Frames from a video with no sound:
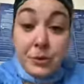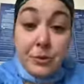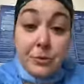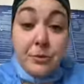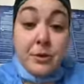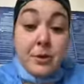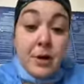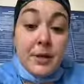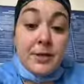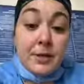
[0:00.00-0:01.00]
just throw the
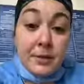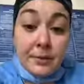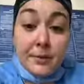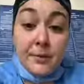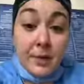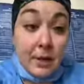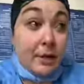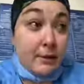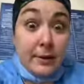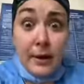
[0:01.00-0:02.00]
clots and kill them, like,
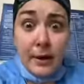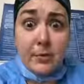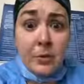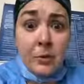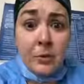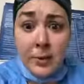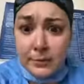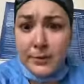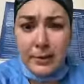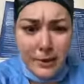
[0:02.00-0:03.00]
and die, people. I
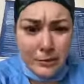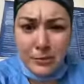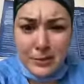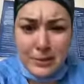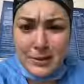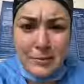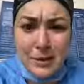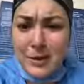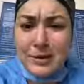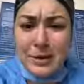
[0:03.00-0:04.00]
fucking know this. I'm
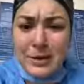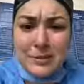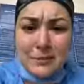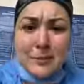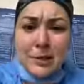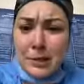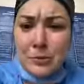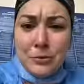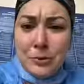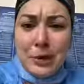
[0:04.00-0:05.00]
not like some fucking
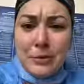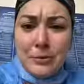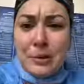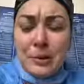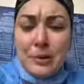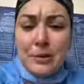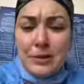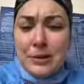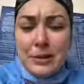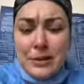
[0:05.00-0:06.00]
new grad, okay?
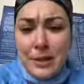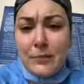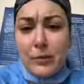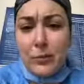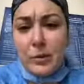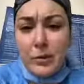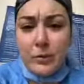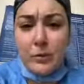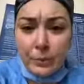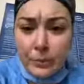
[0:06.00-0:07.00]
That's gonna save everybody in
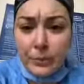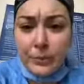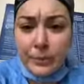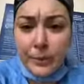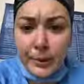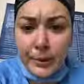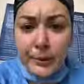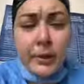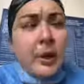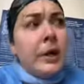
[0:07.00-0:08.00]
the world,
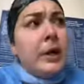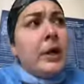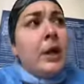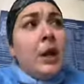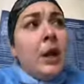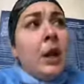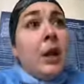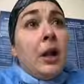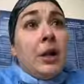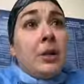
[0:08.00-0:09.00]
okay?
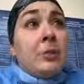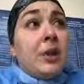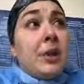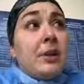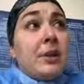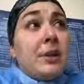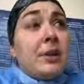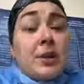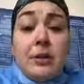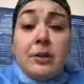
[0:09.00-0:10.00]
I am literally
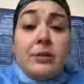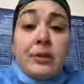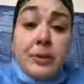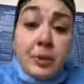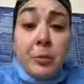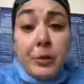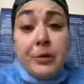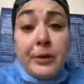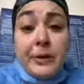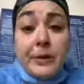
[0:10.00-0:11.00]
telling you that they're
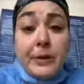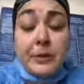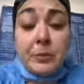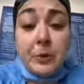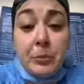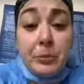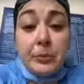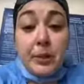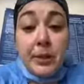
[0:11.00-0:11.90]
murdering these people,